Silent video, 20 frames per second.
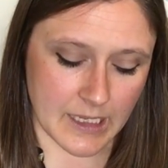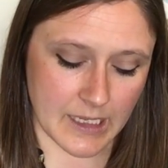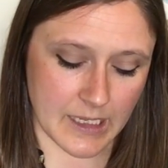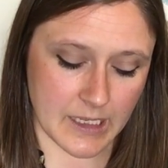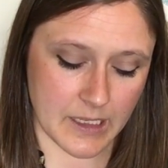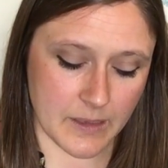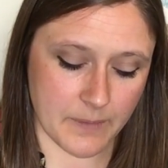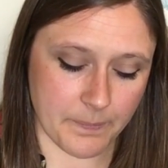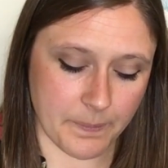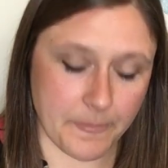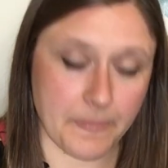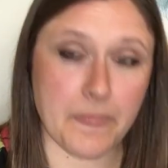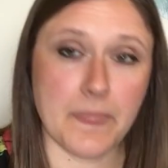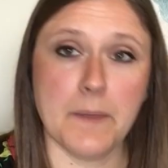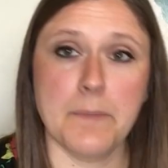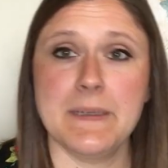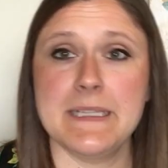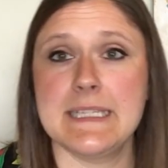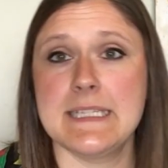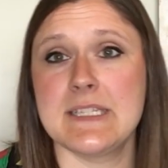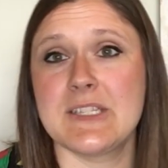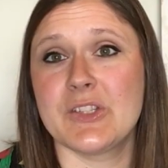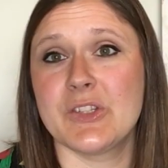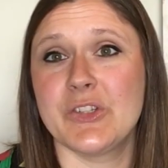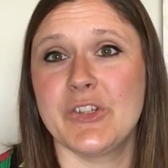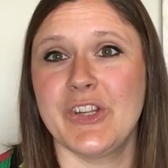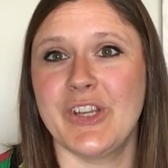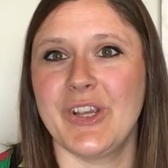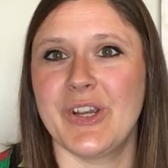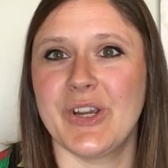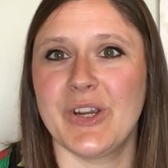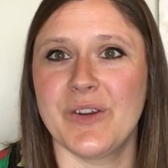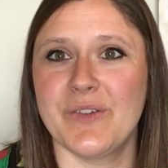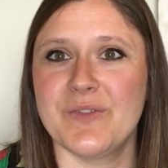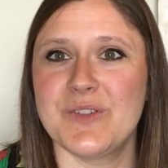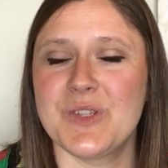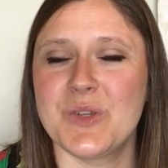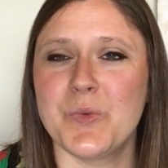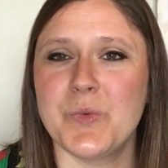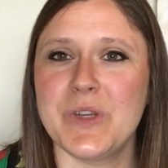Um, the business learning
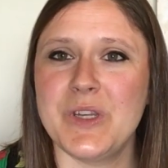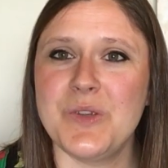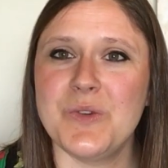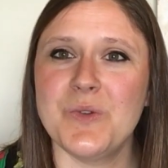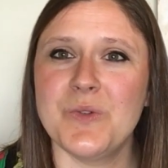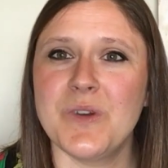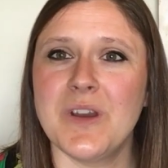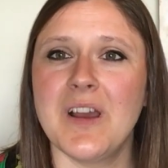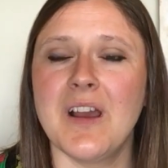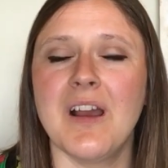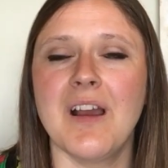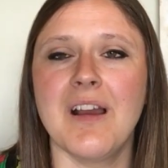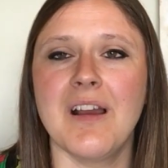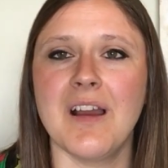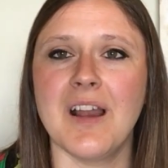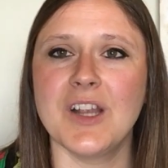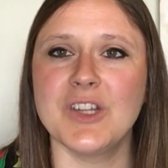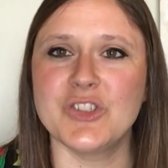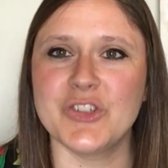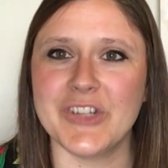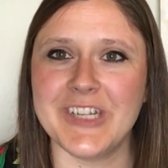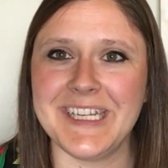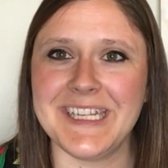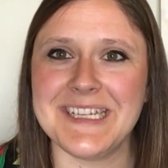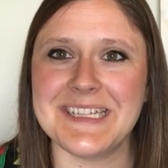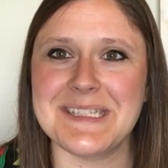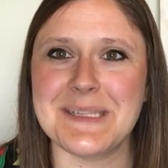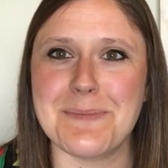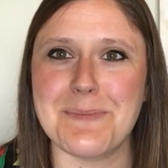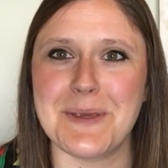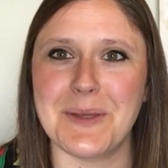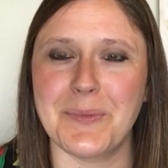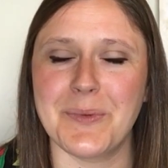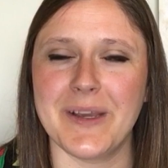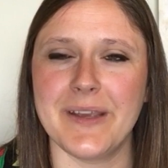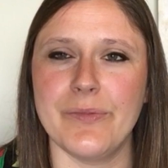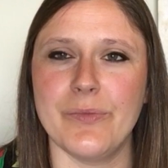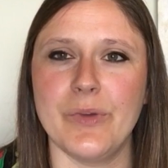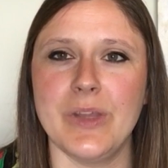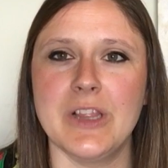curve. So when you are training as a
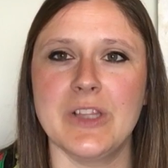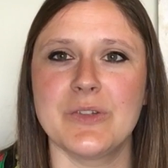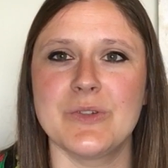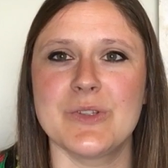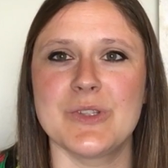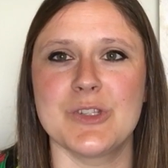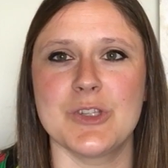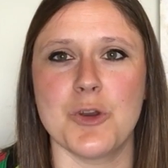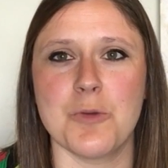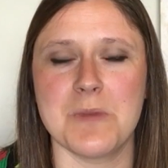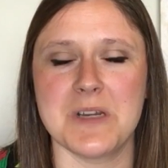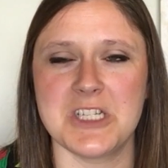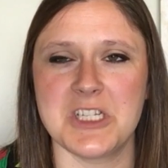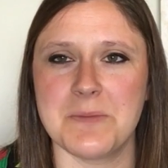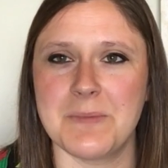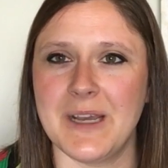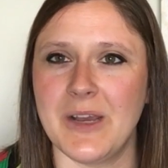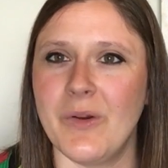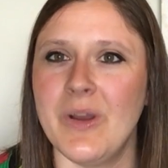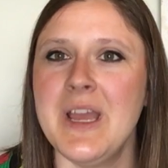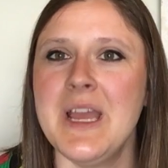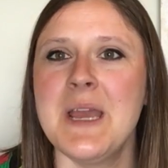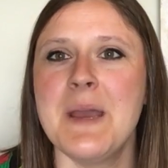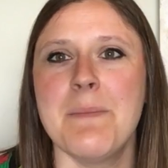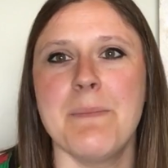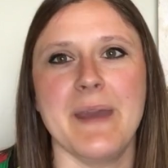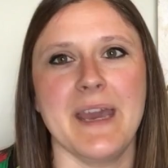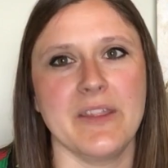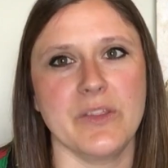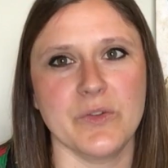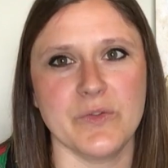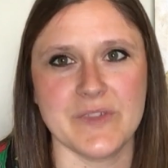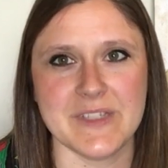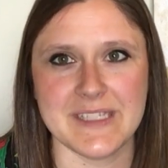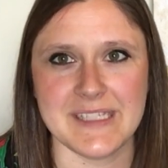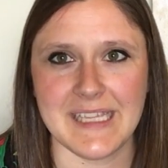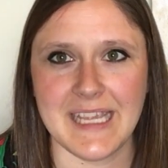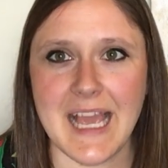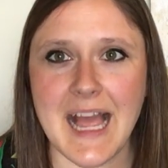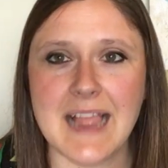midwife, we learn so much about
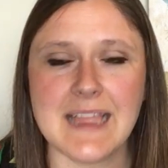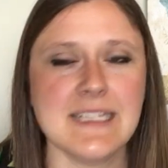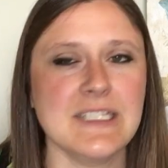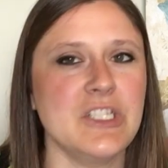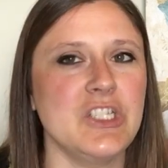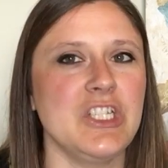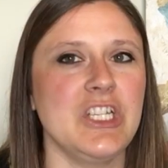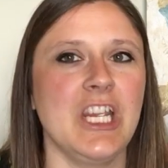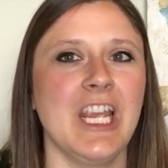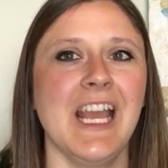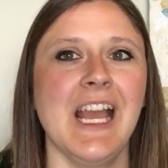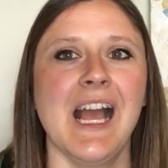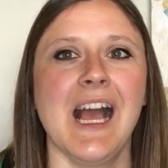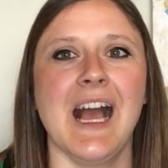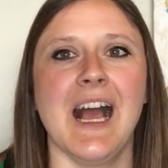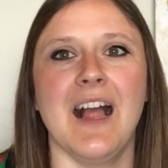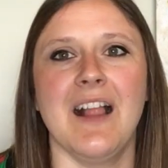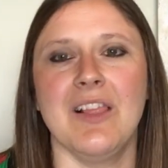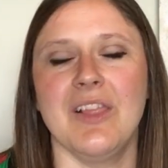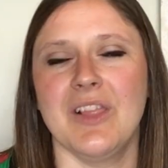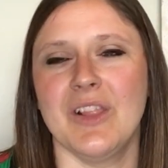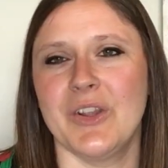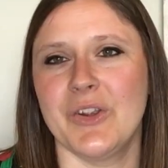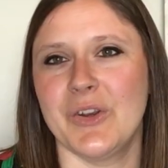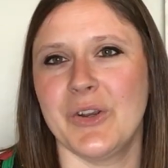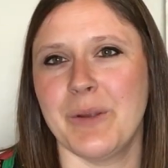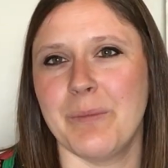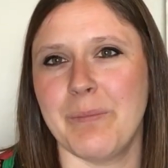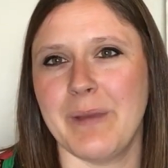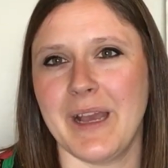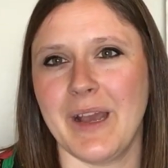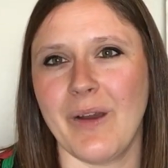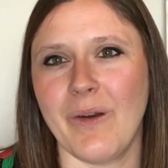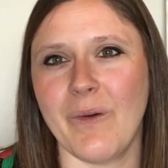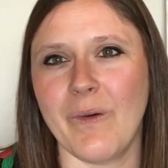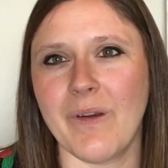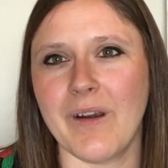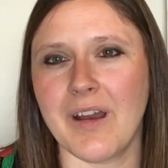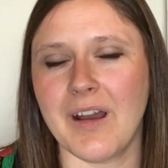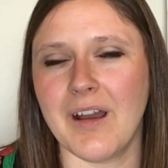pathophysiology, uh, learn
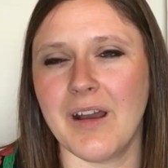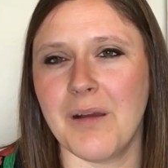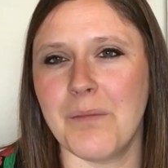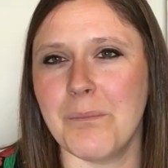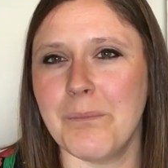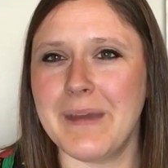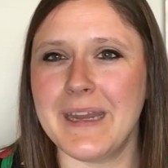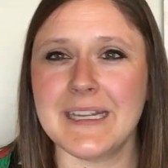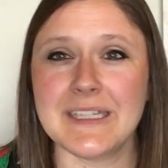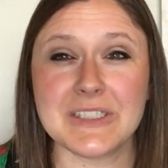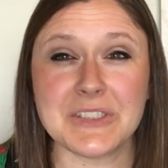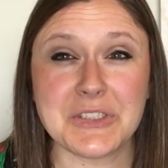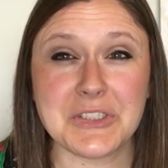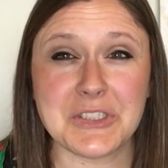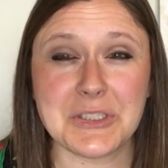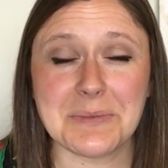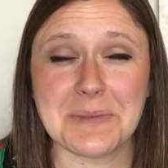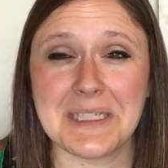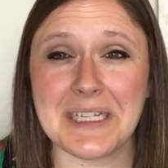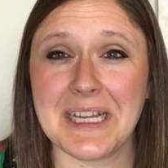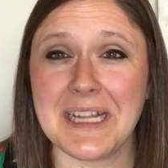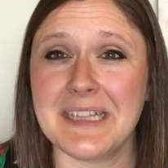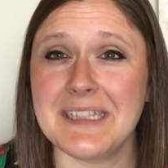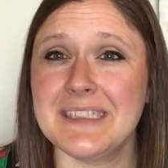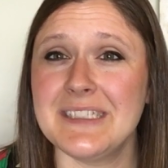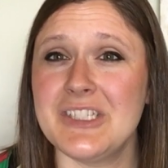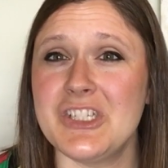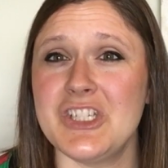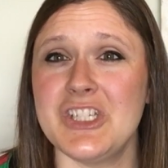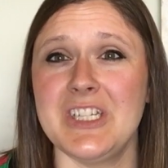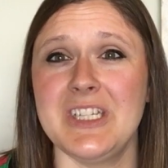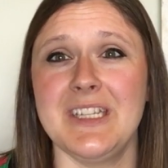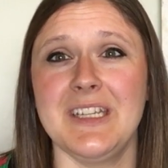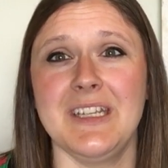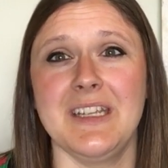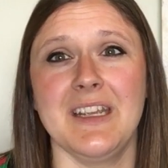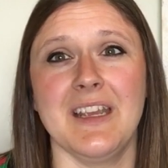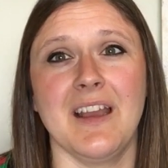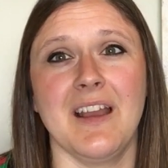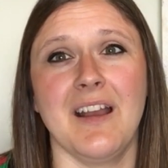about uh, medical
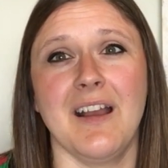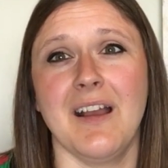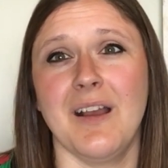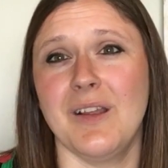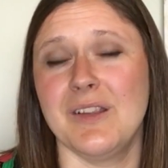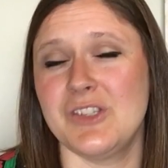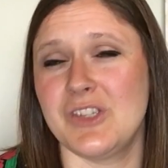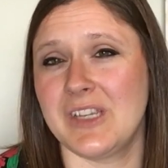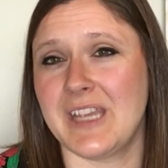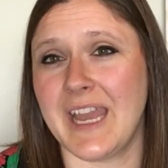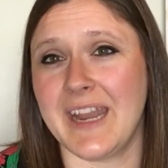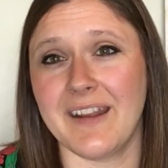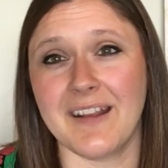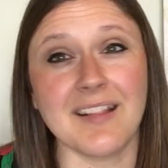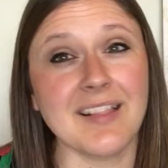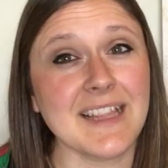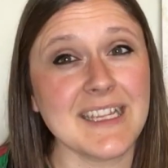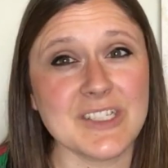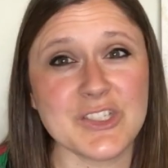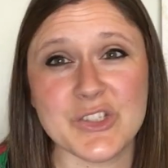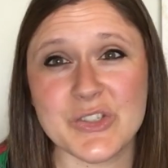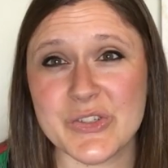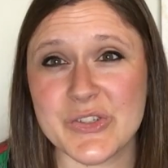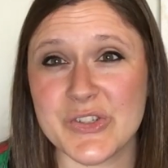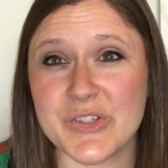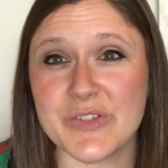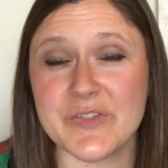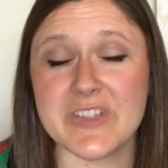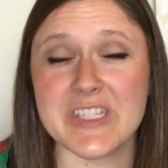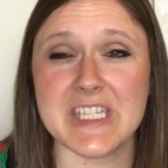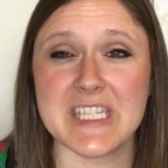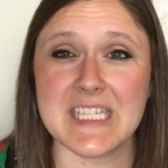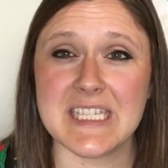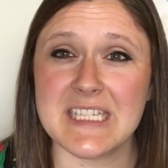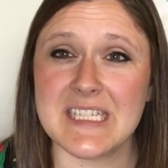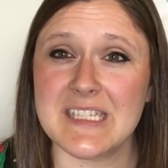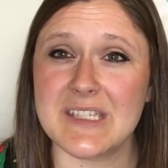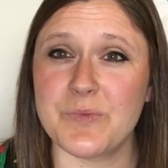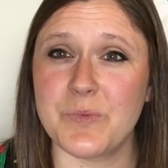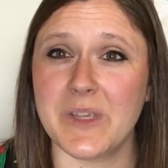terminology, uh, gynecological
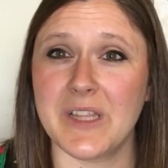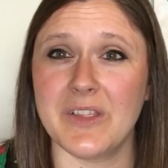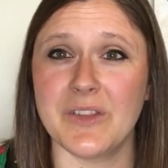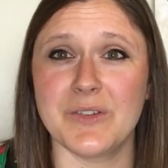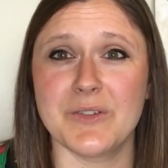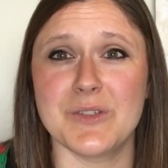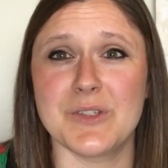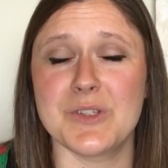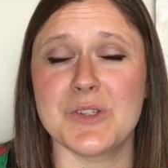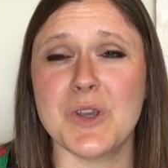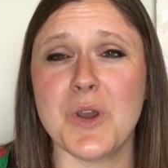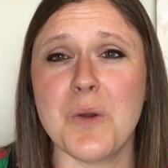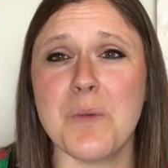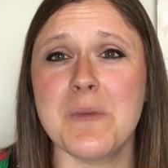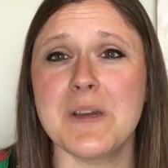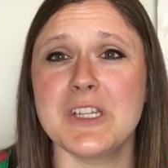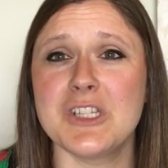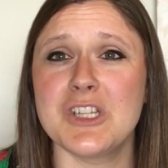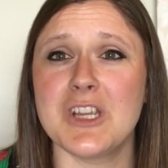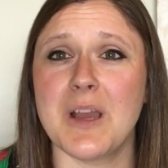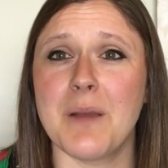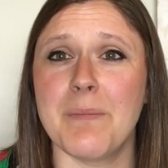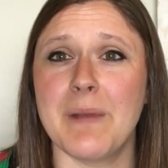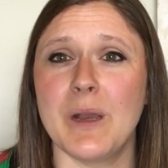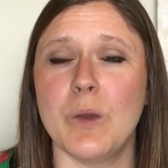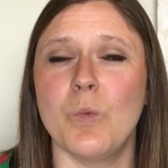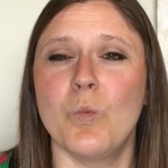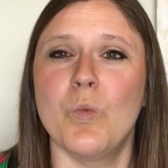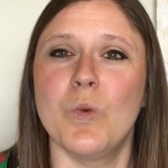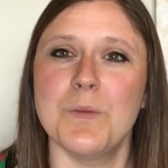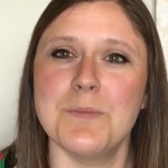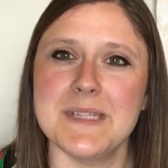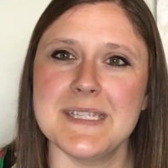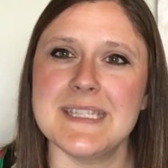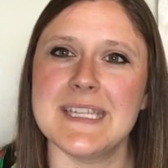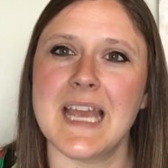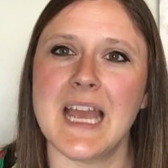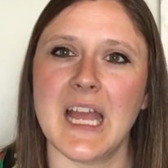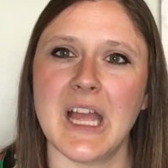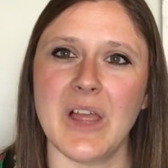services. We learn so much about
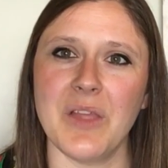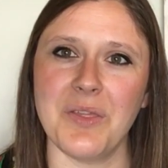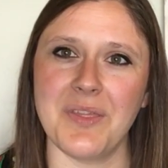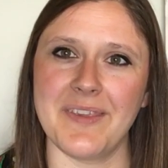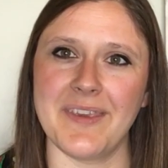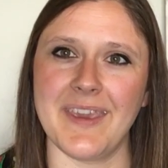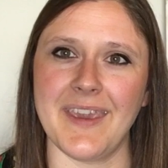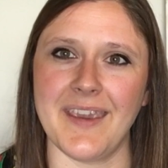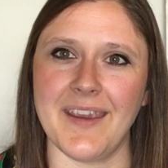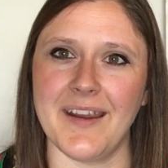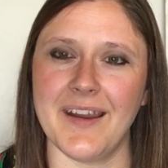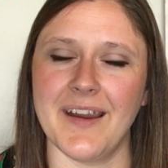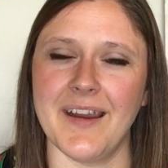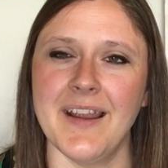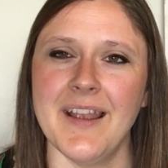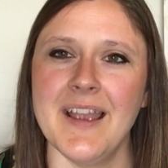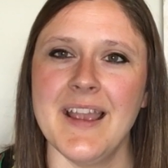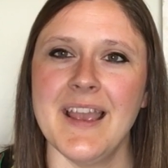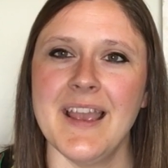women's health care